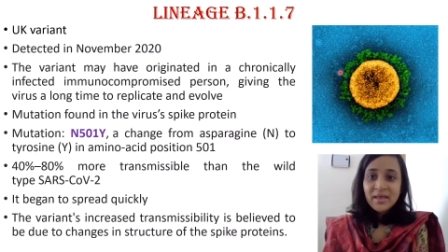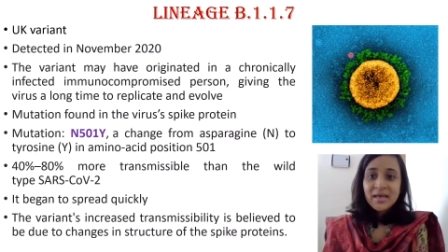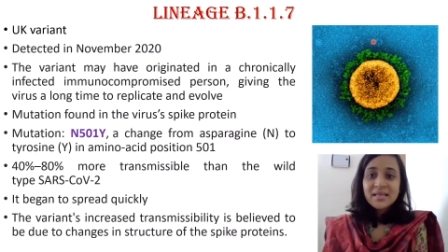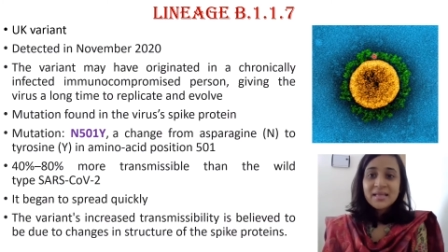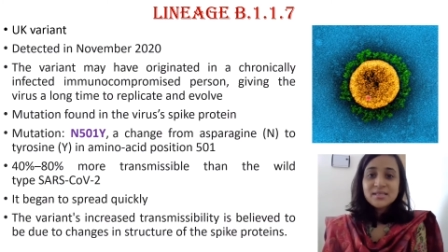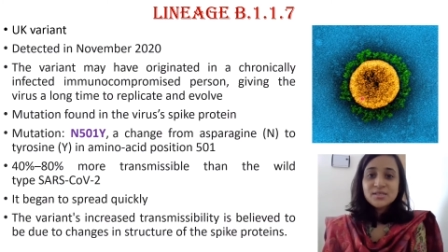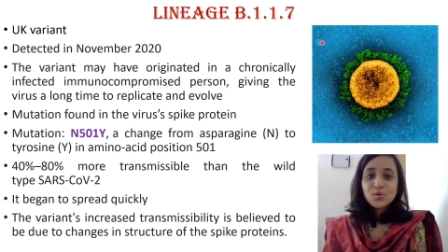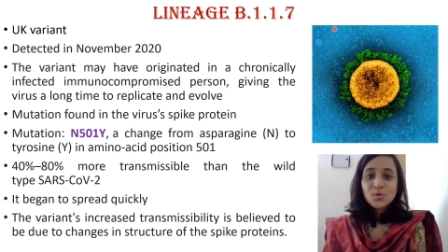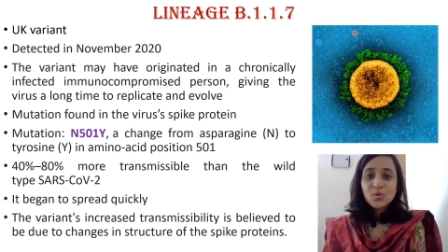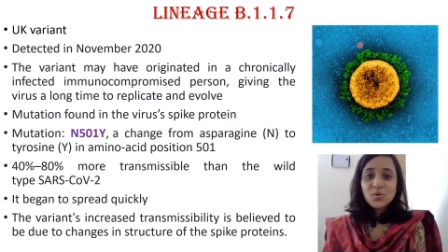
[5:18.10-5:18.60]

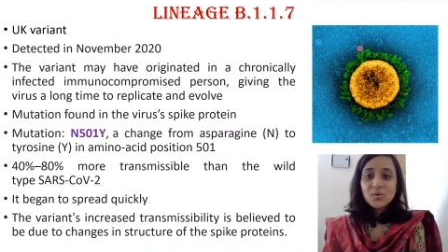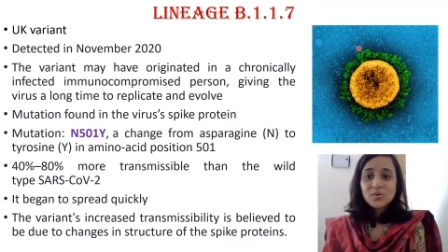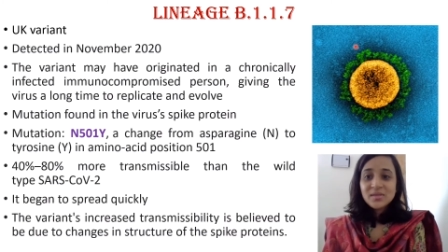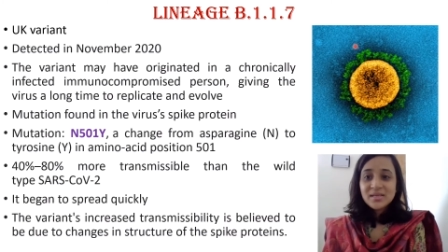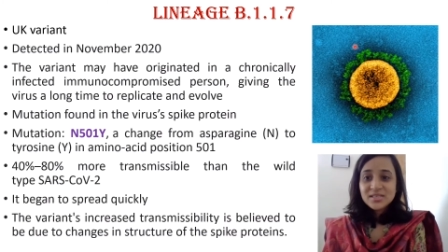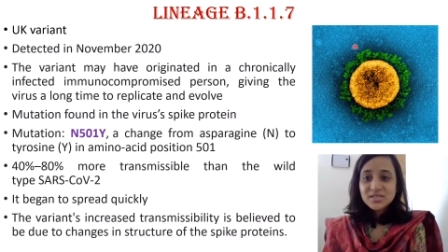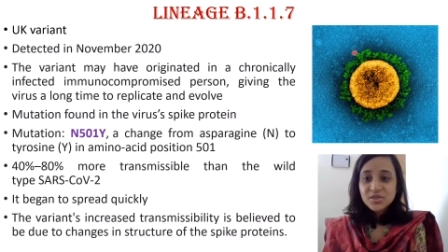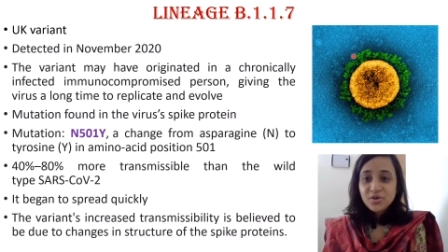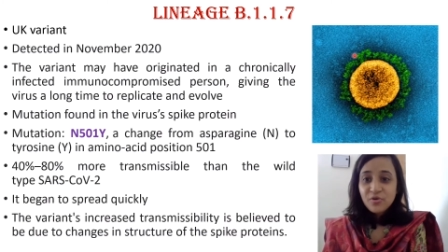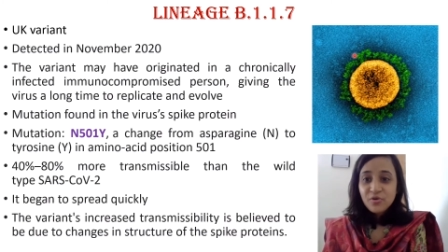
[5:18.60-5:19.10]
So
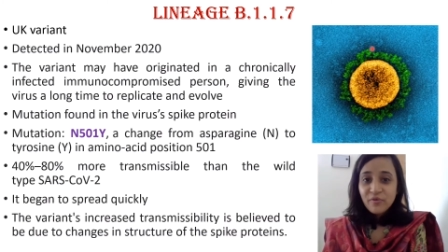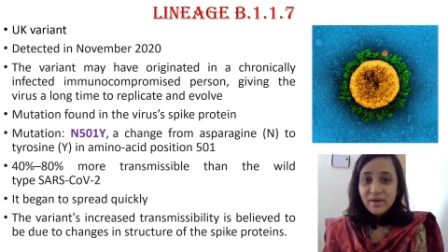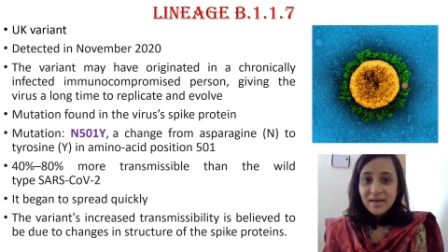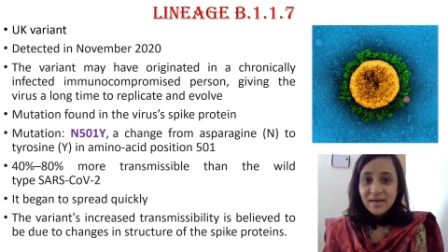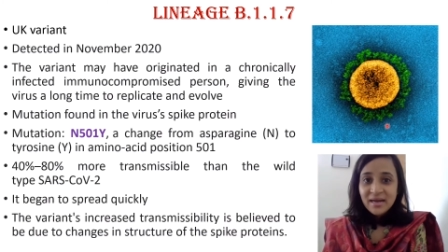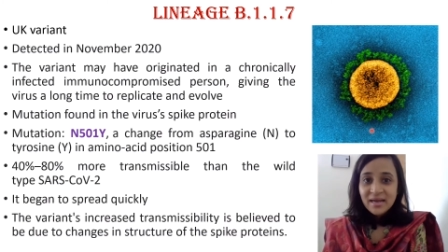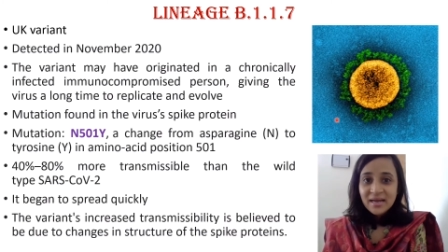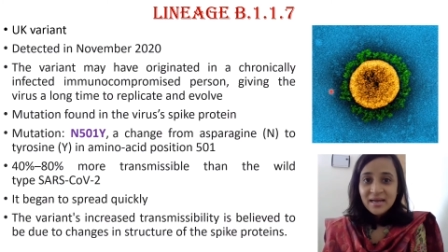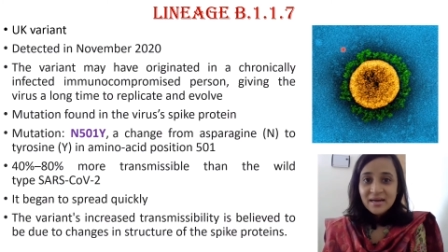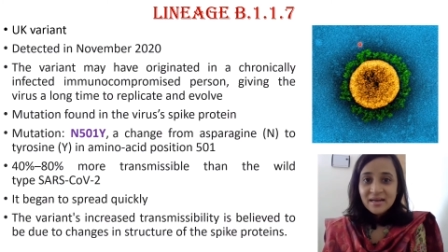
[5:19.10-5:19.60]
this green
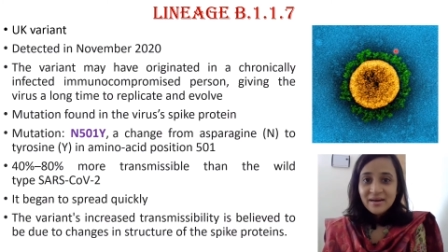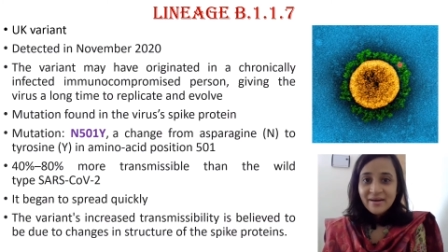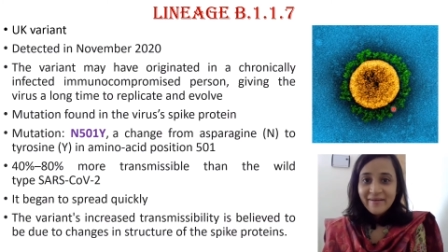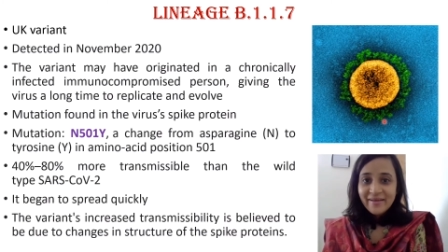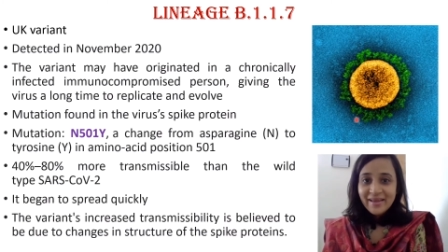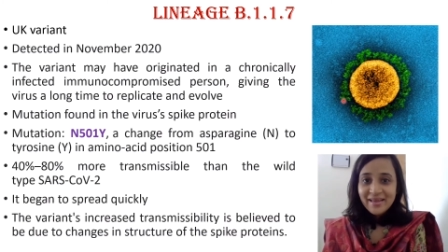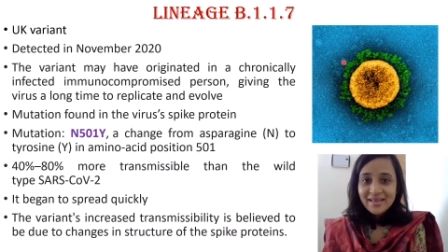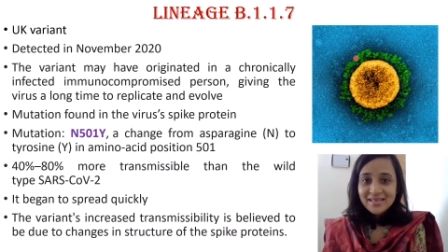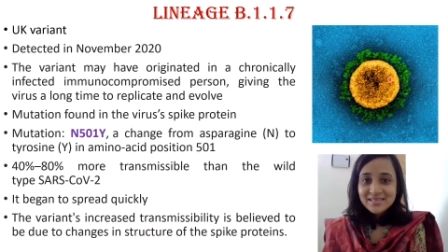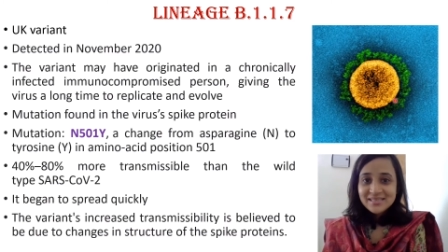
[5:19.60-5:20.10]
color
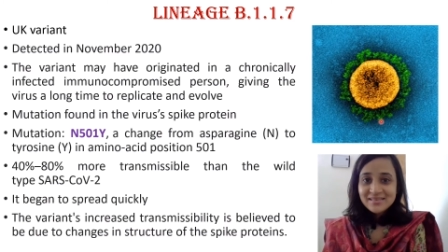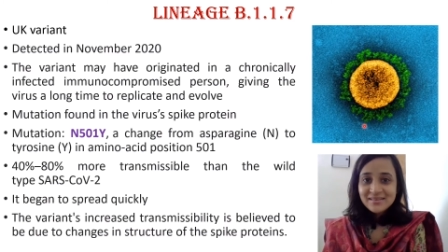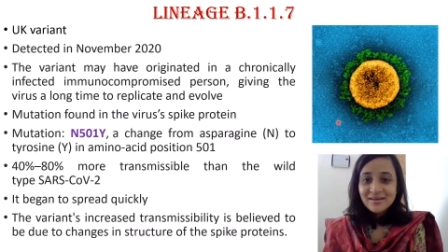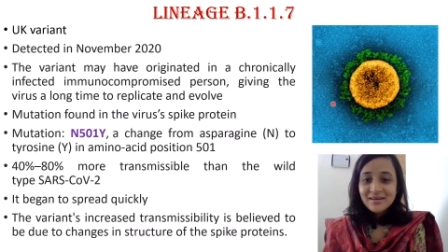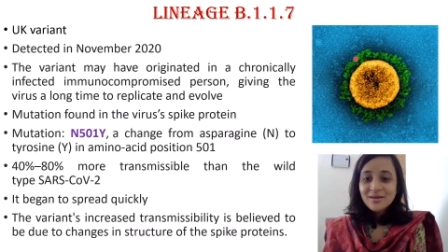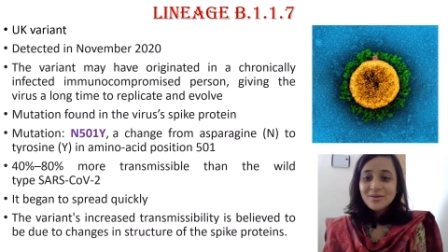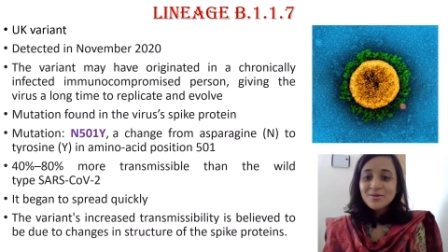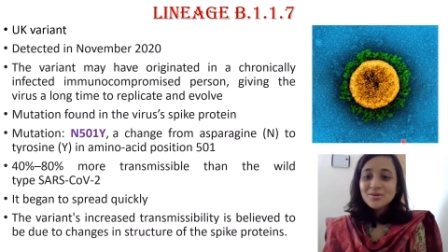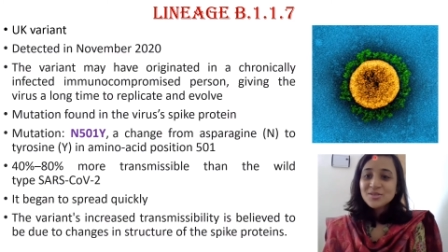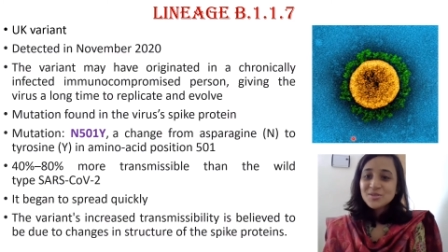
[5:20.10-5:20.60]
is the
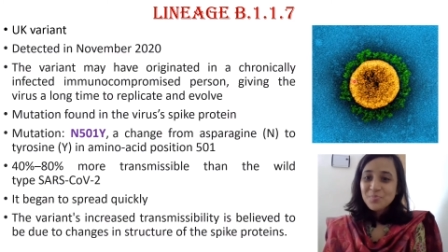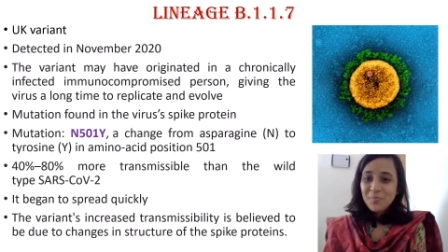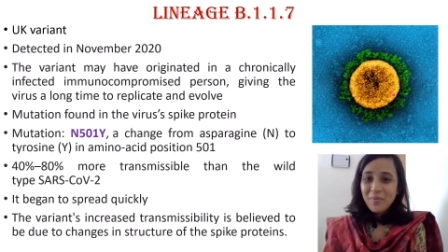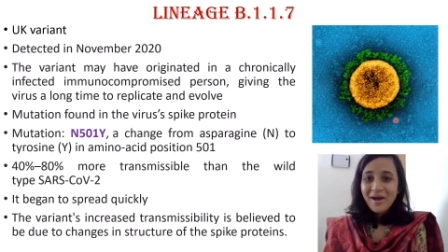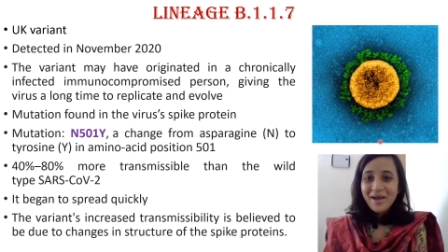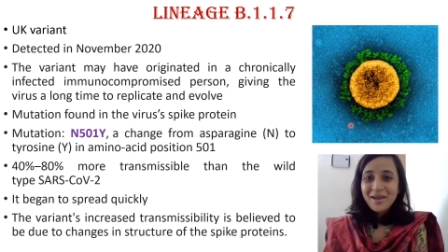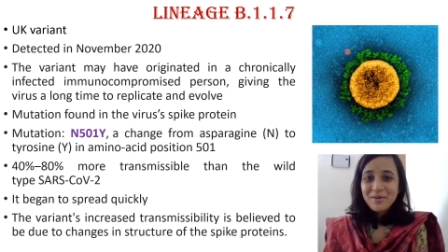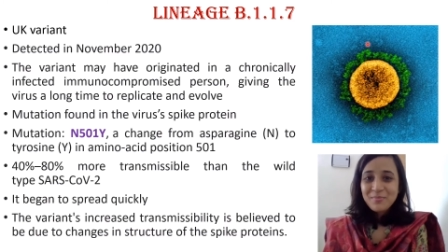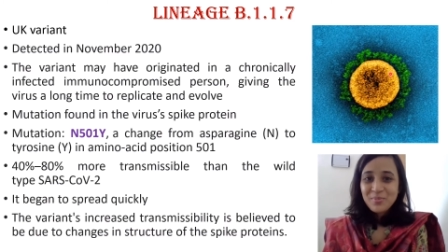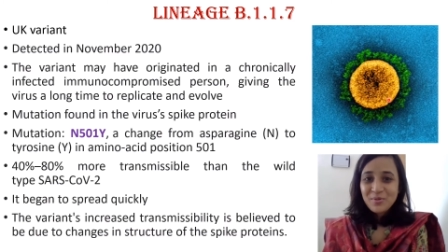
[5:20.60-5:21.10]

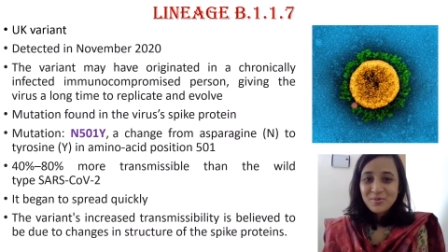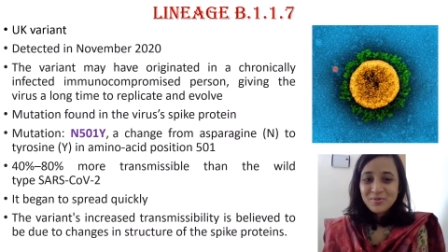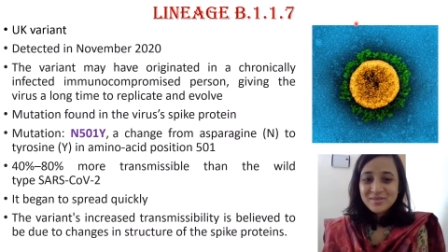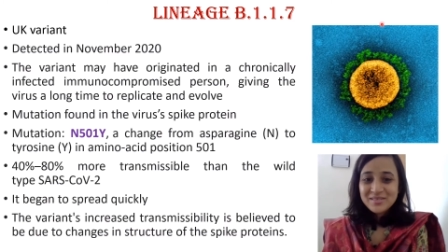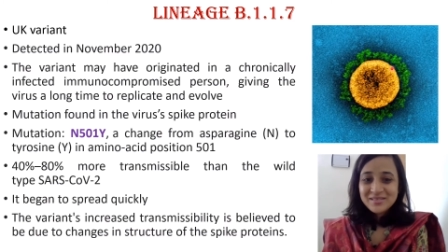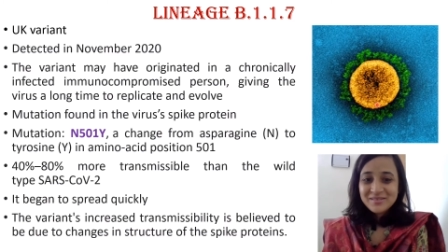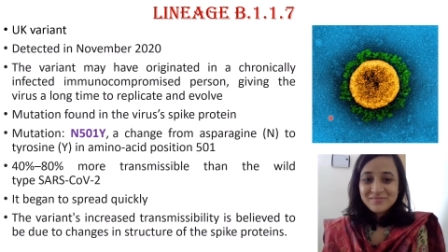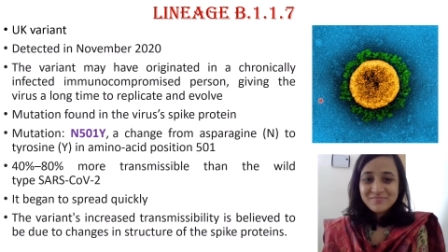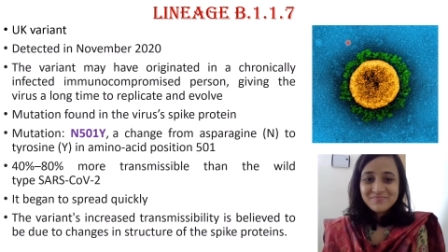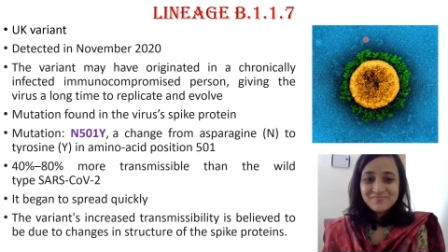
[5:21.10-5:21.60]
spike
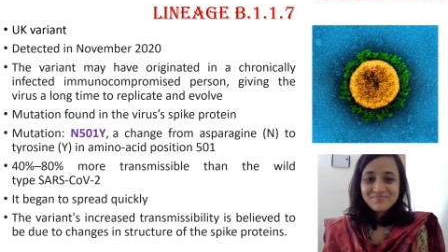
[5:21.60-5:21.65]
protein.